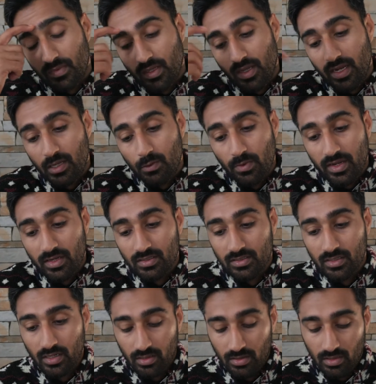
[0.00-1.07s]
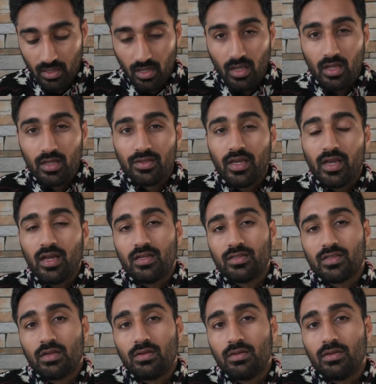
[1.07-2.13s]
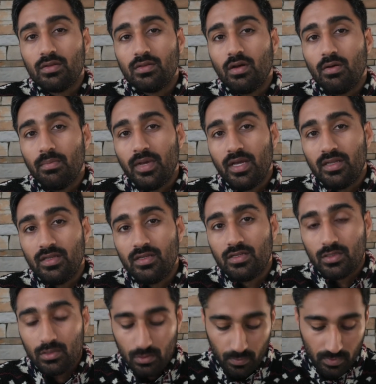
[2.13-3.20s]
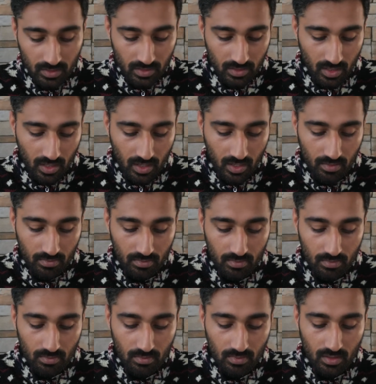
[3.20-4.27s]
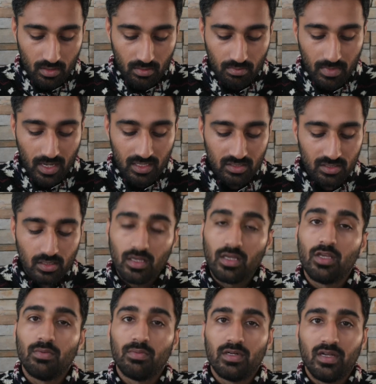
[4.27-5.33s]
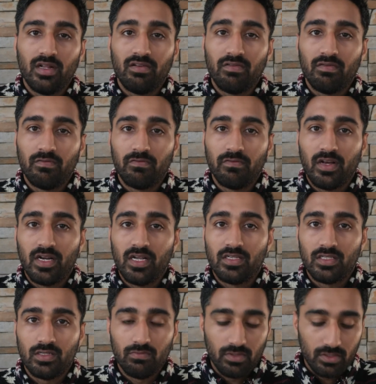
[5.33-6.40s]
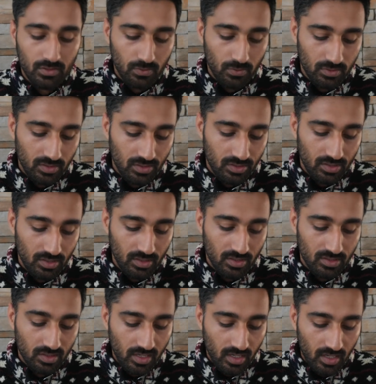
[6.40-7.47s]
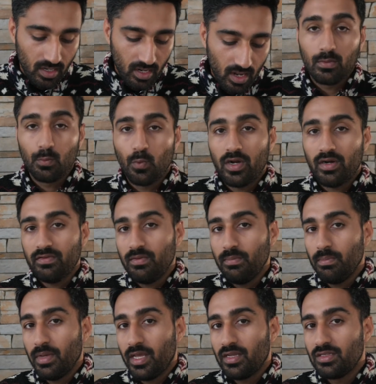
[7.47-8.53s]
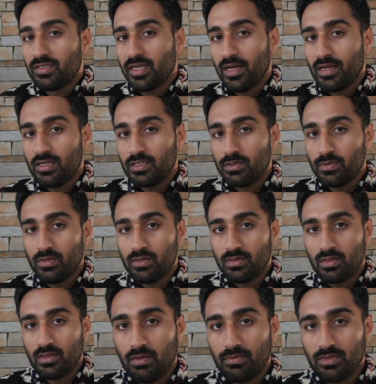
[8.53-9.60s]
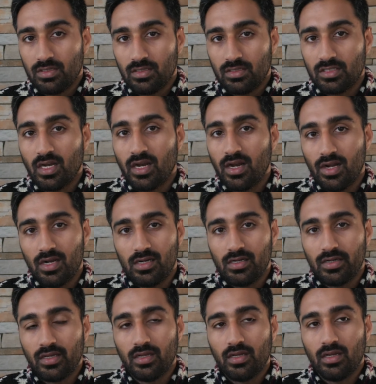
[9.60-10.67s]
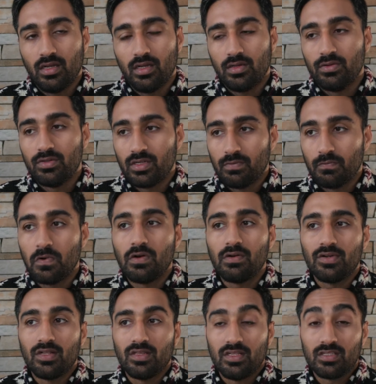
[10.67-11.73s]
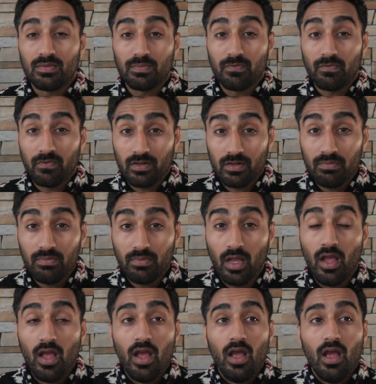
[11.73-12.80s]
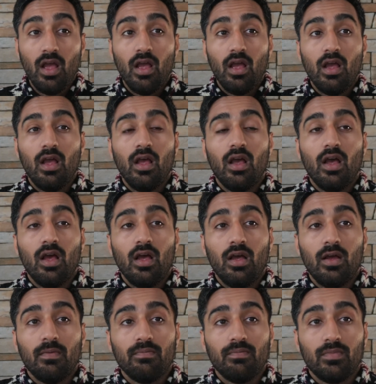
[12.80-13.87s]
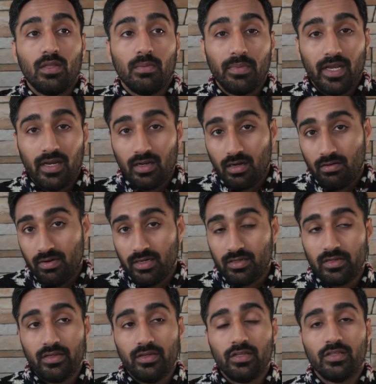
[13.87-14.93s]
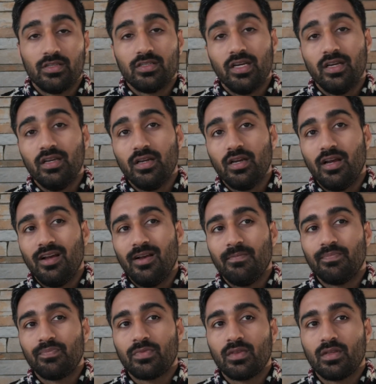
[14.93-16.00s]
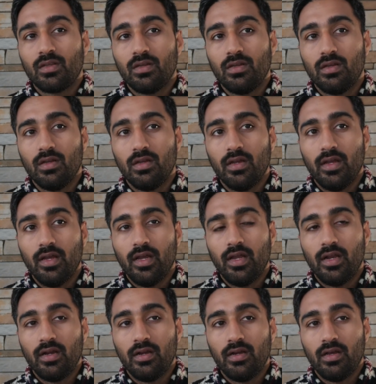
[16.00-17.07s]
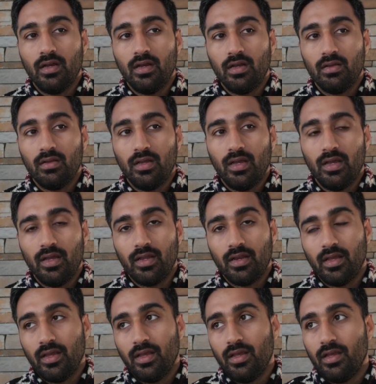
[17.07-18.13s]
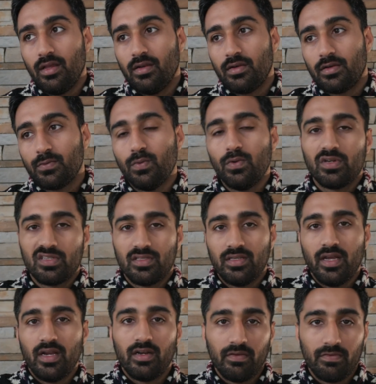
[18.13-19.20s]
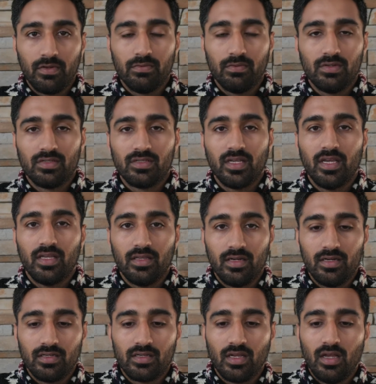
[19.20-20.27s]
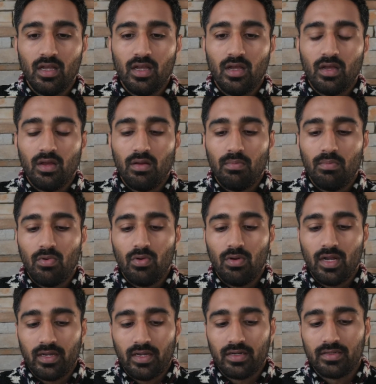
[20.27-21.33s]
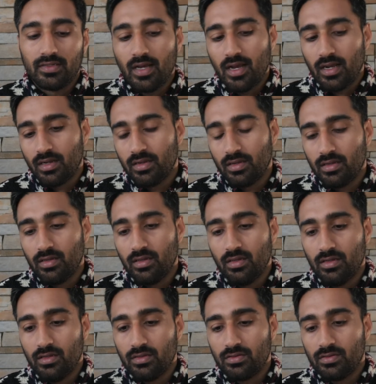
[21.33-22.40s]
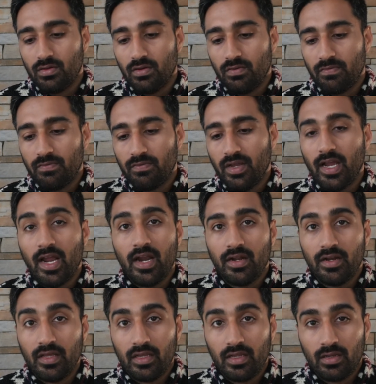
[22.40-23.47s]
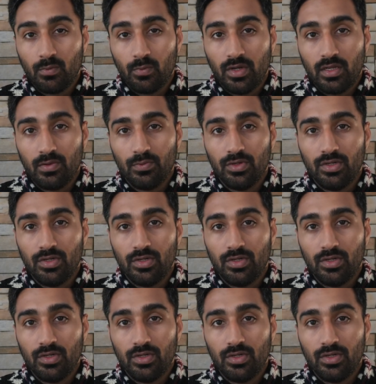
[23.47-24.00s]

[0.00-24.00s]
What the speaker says: anyway. So yeah, so not many issues with managing human and financial resources, you can say. And one of the main challenge was was a child who's involved in this film, the main character, you can say, and towards the end, if you will say, there's more like a dark sort of ending where